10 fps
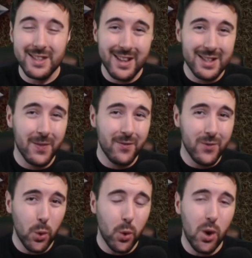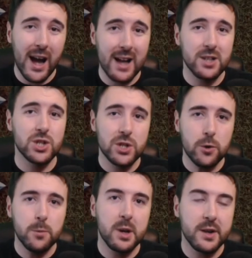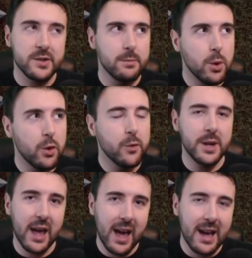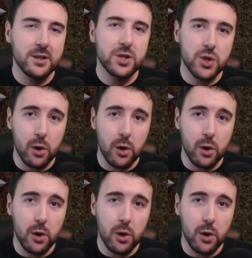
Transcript: so that's 4 Edge 2 plus Movement 8